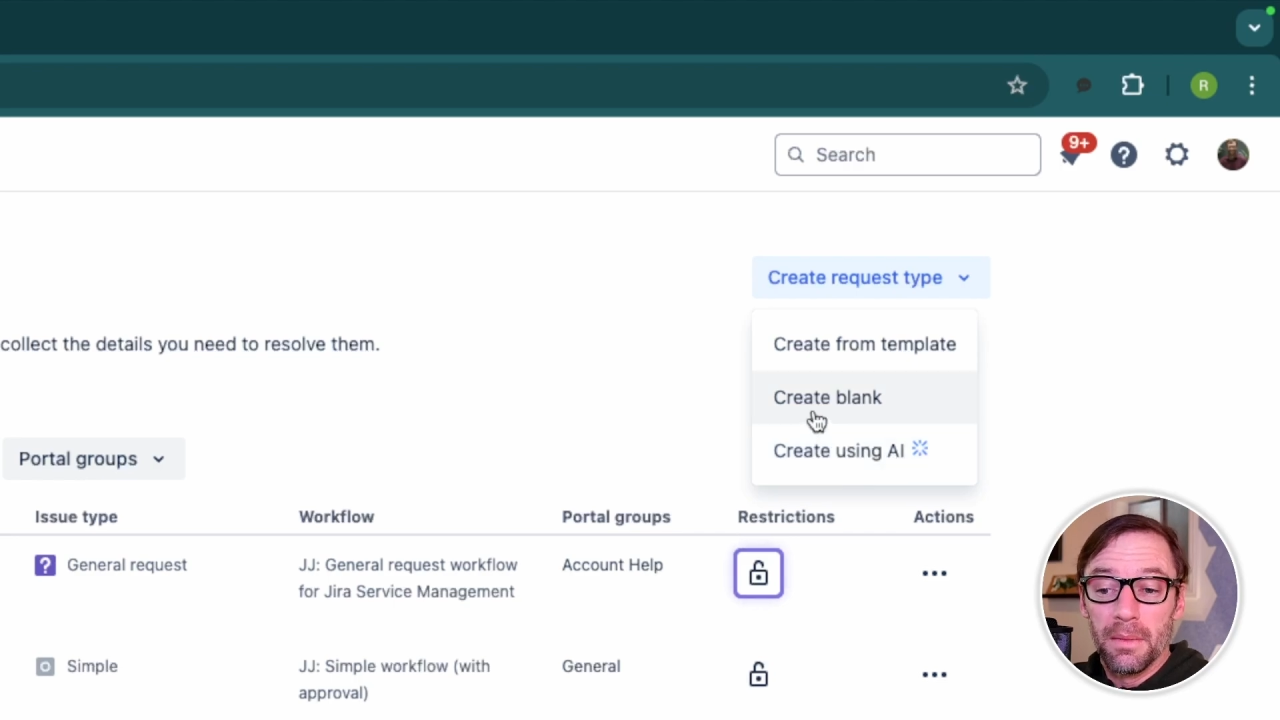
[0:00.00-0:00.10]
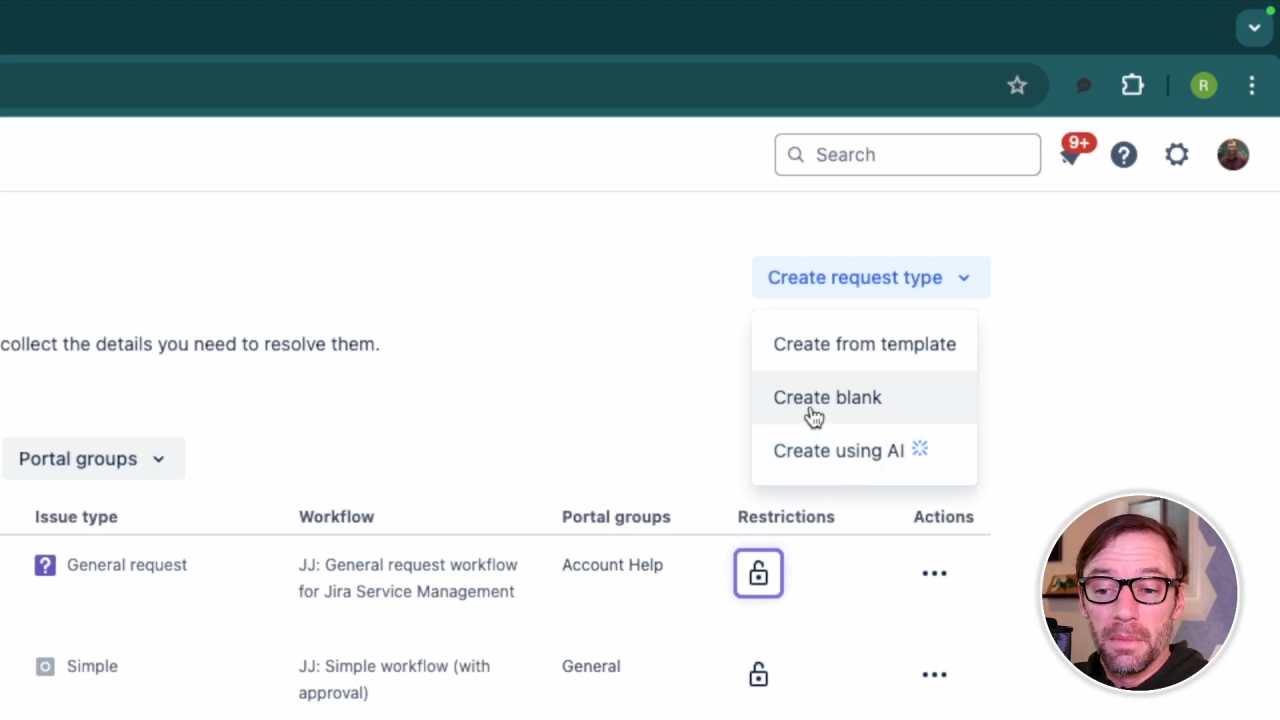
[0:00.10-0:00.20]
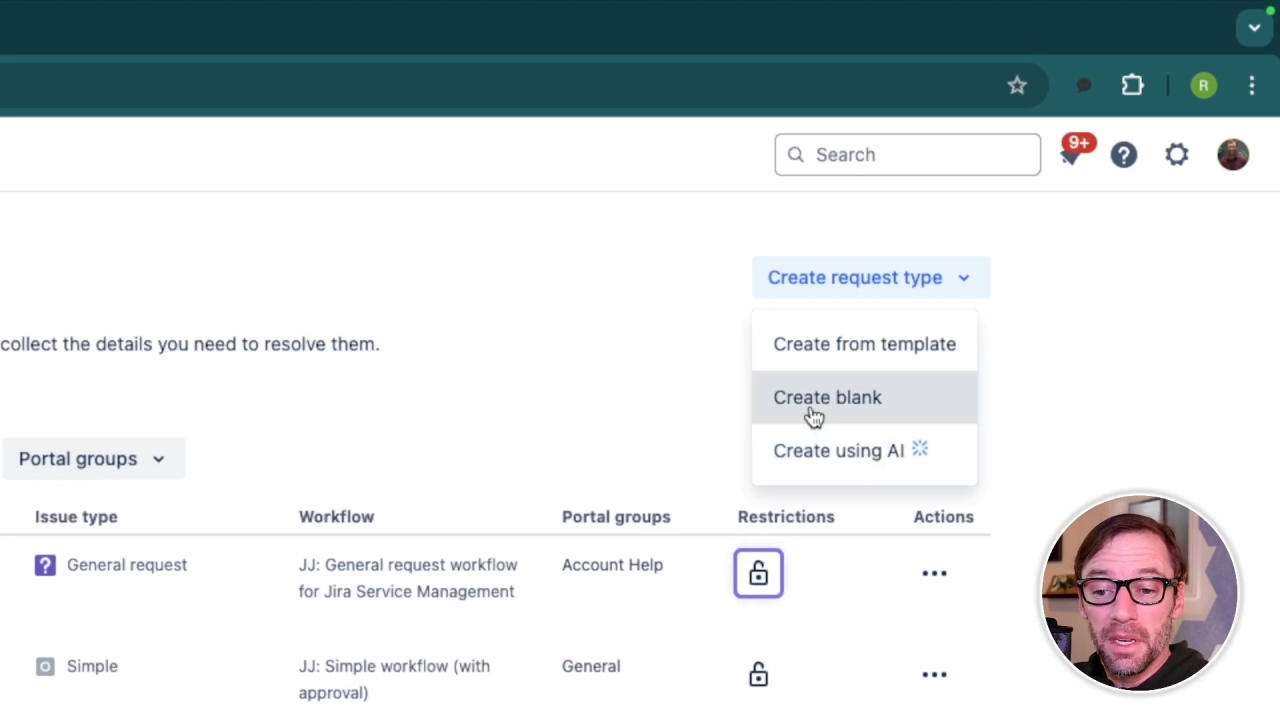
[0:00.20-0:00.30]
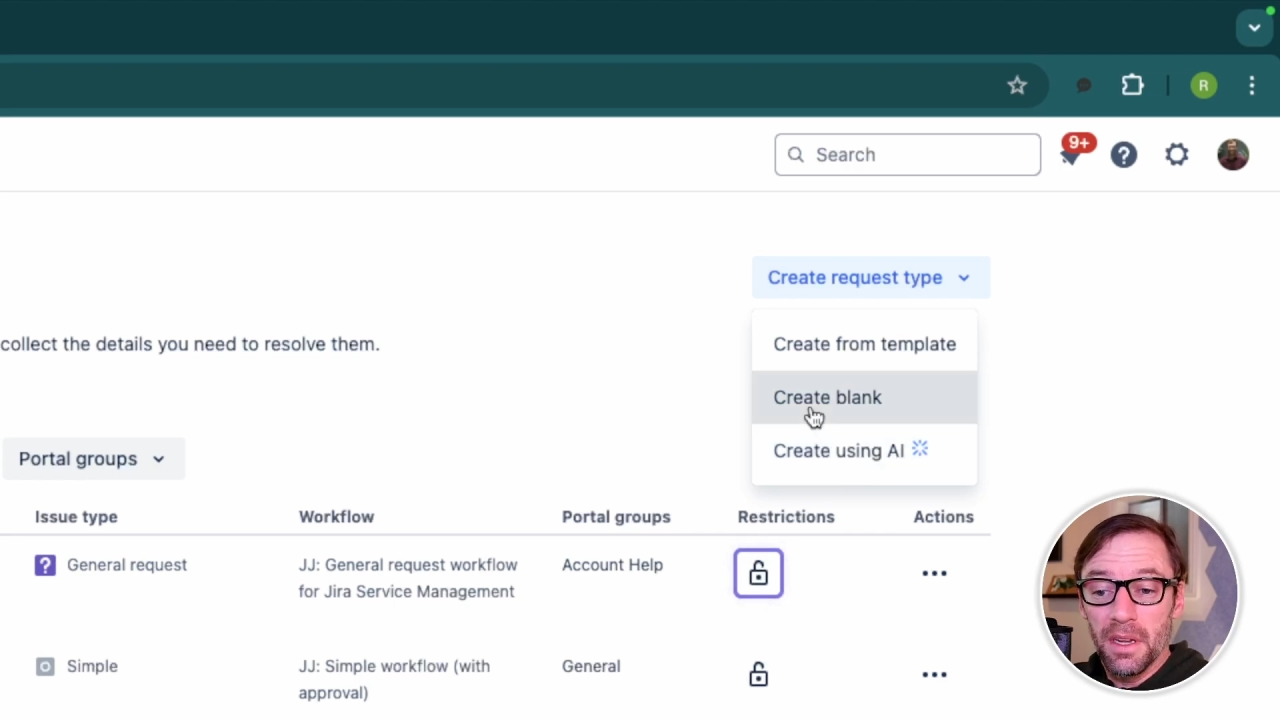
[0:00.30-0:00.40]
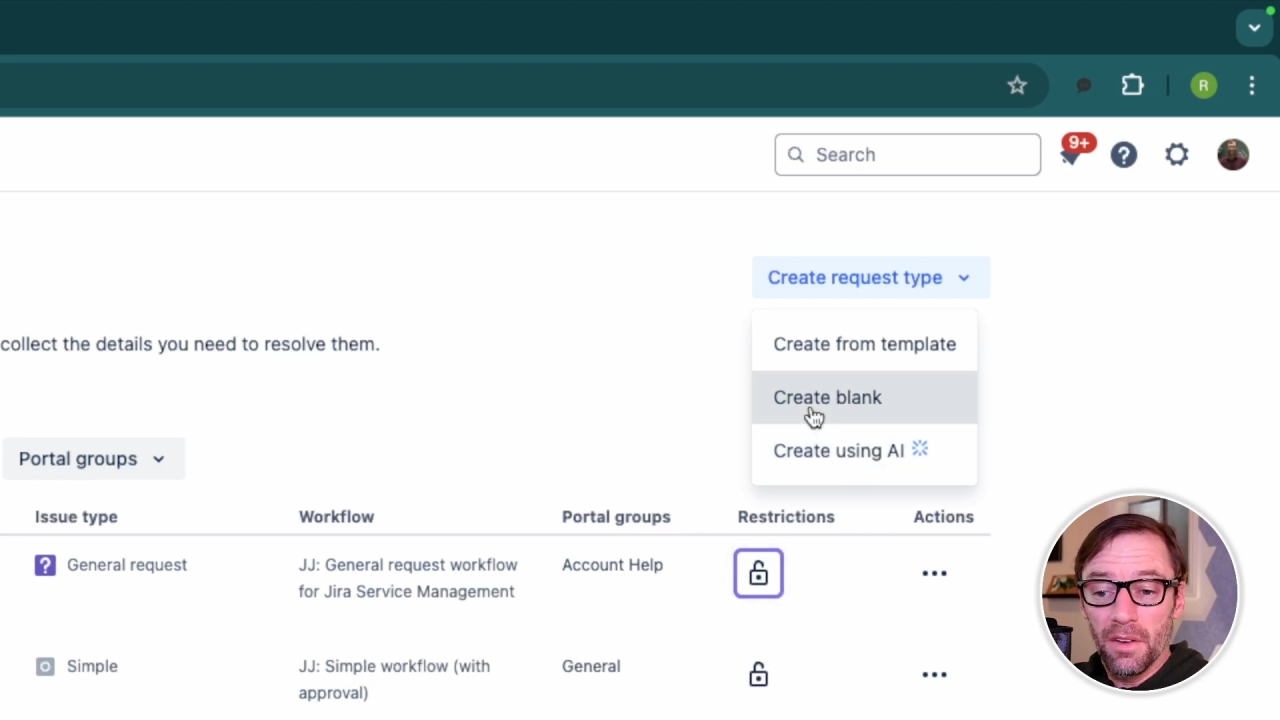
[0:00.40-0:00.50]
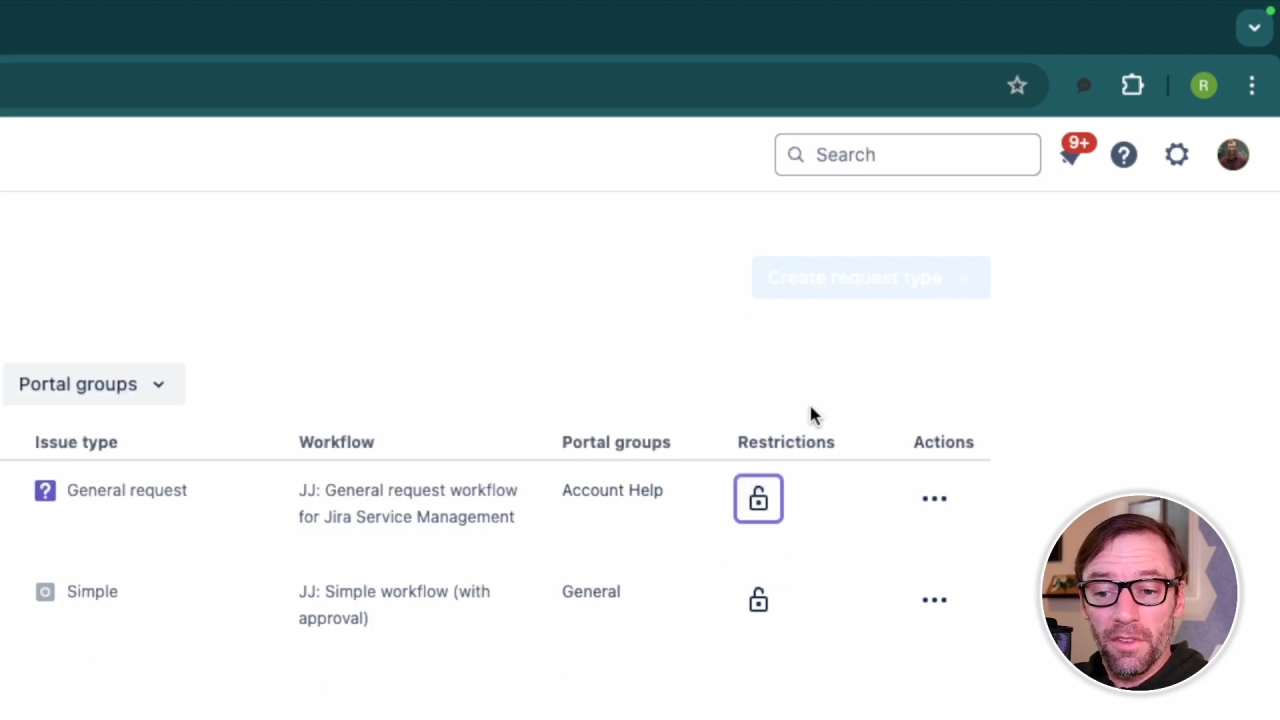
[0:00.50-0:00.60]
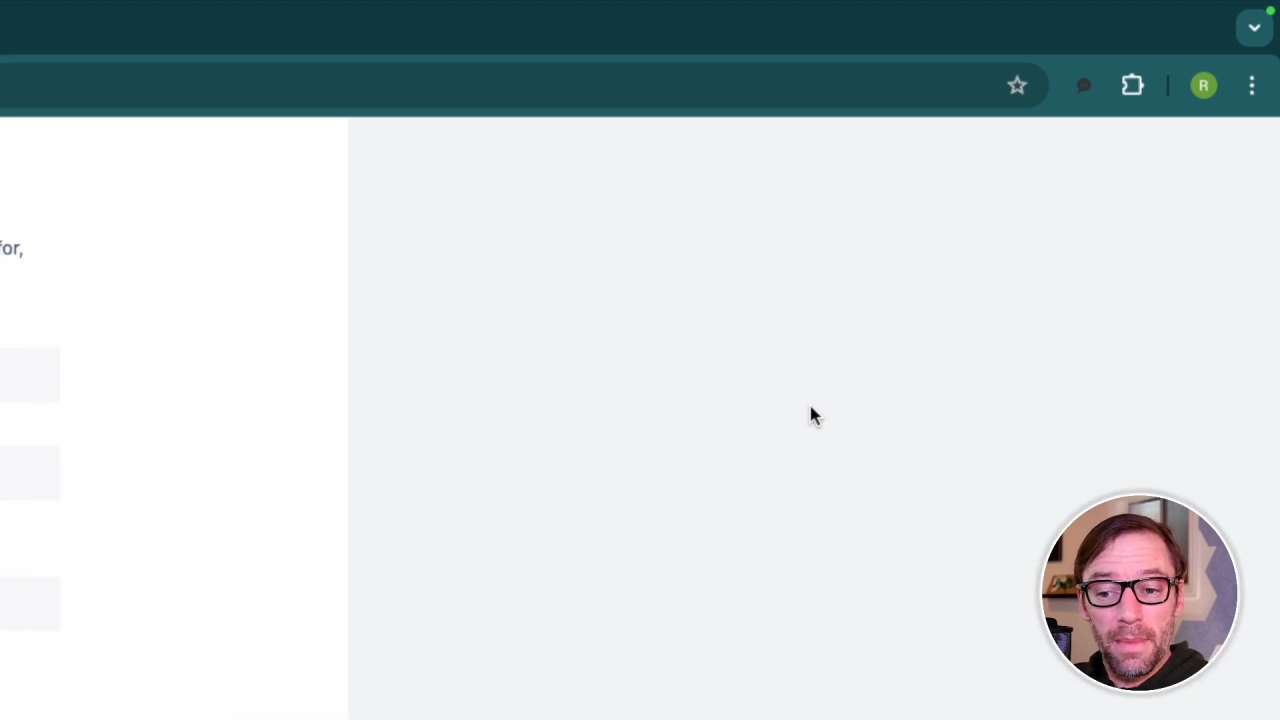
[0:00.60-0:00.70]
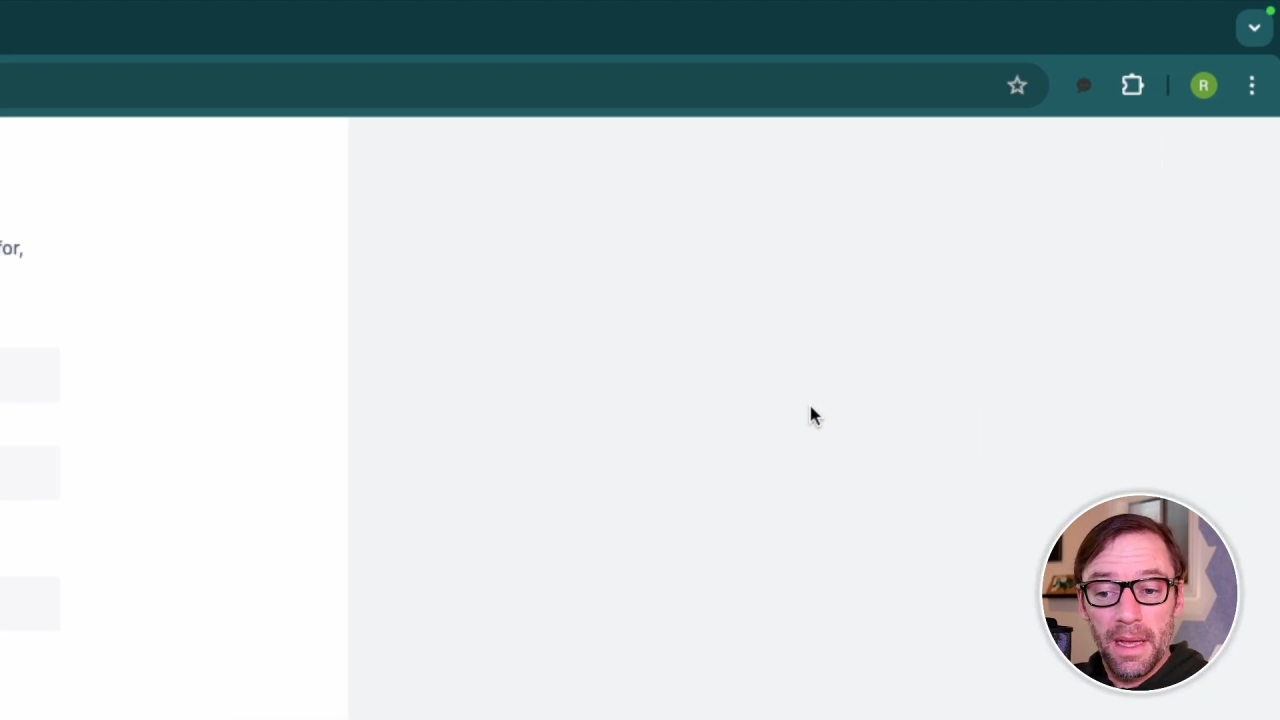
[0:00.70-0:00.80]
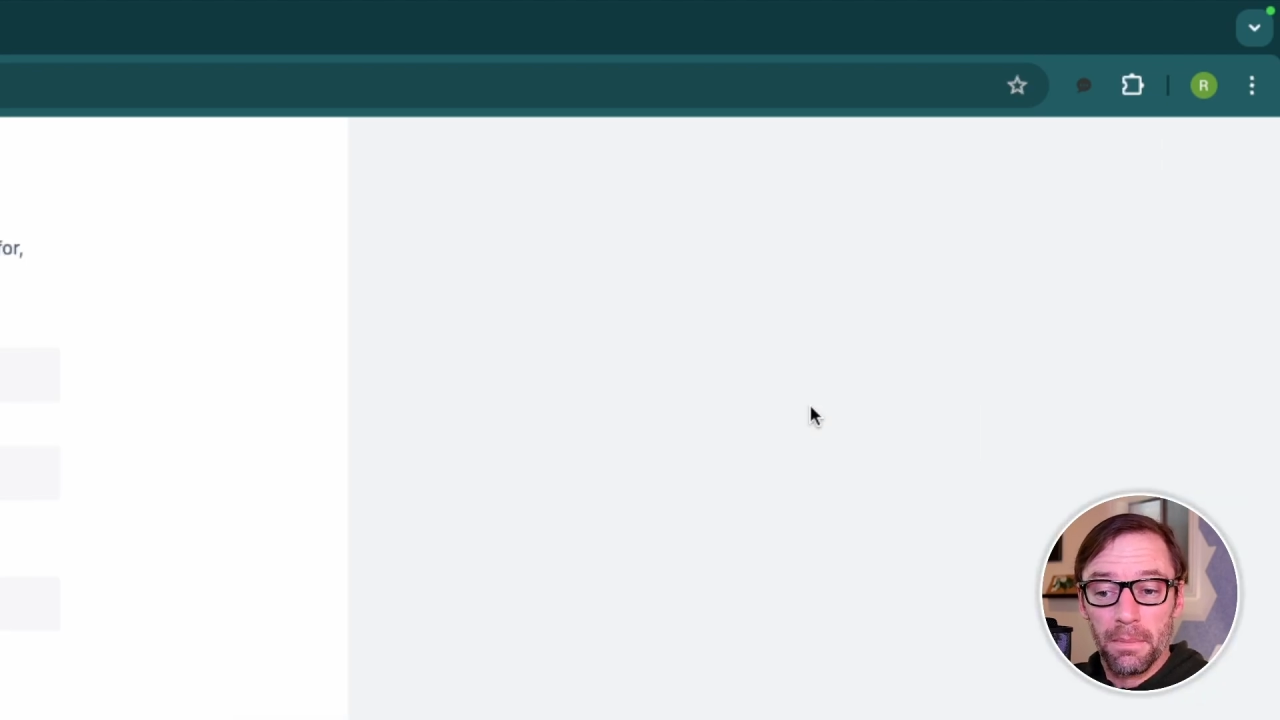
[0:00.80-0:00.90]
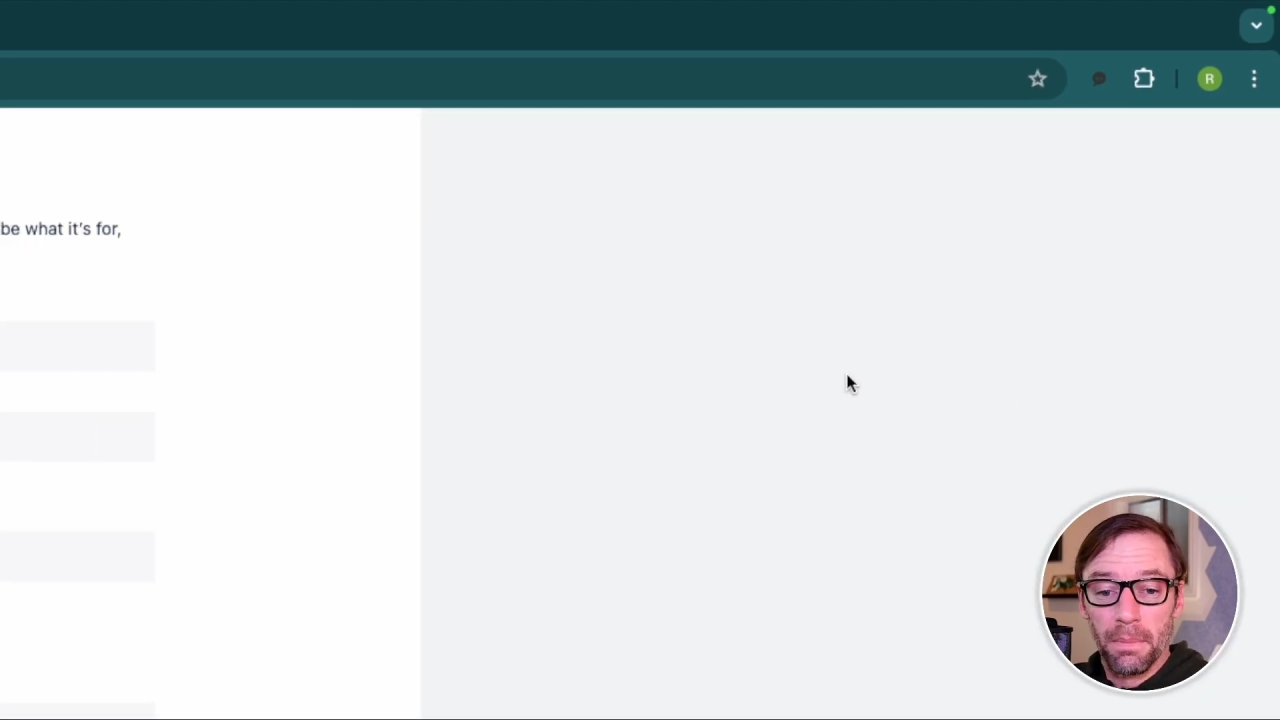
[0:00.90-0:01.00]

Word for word: But here, if I make